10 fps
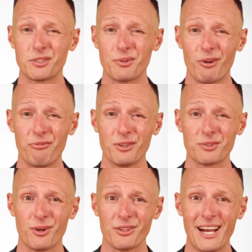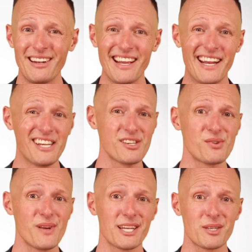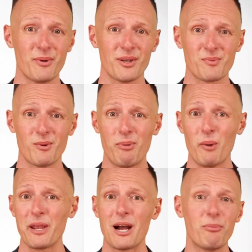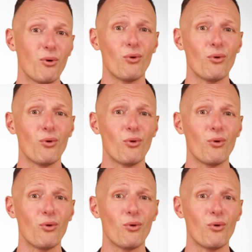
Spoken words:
Zero first rolled out and industry experts were popping up